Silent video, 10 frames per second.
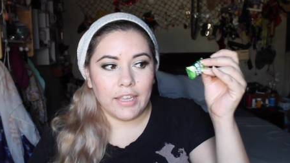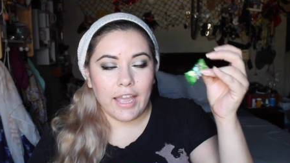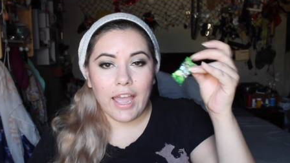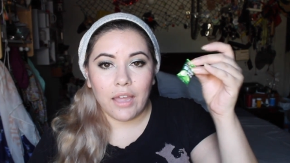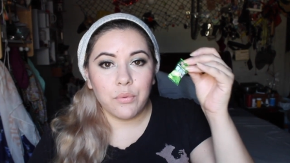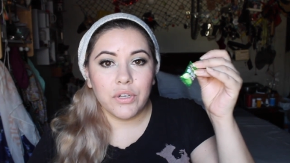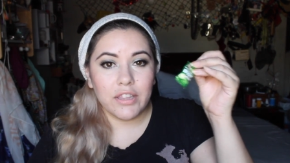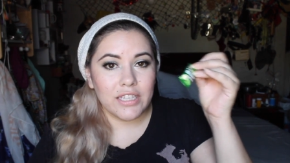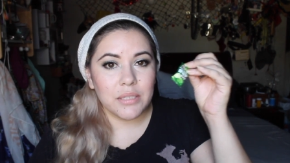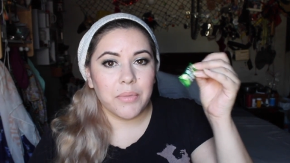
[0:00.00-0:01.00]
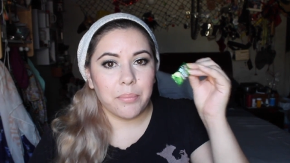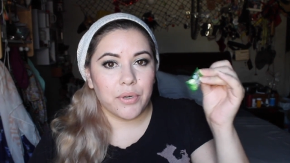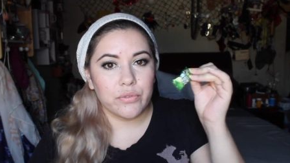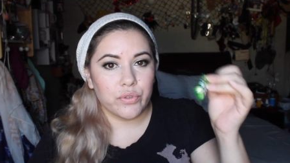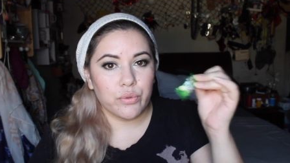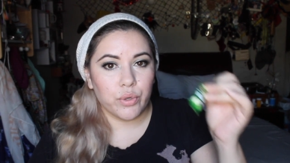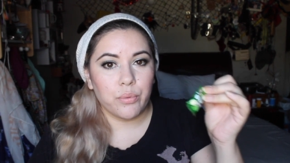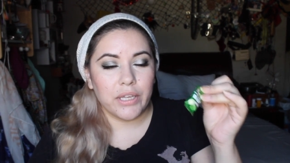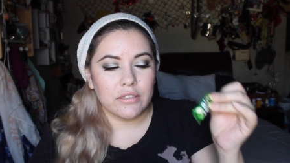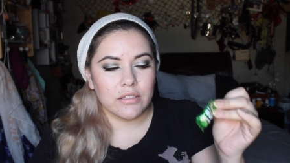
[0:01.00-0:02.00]
Like I had one of these in my purse for 3
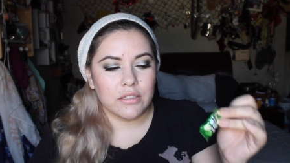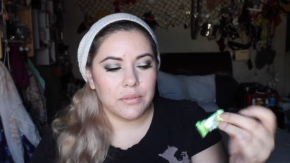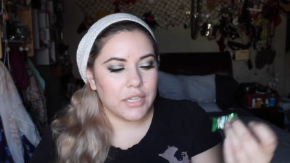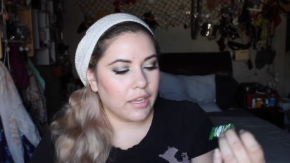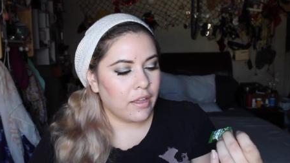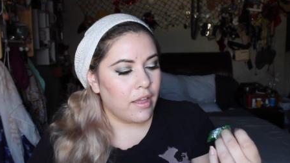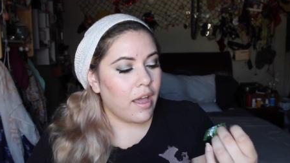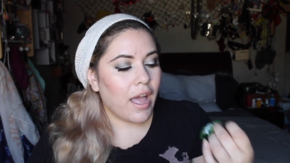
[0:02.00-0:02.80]
weeks because I was like,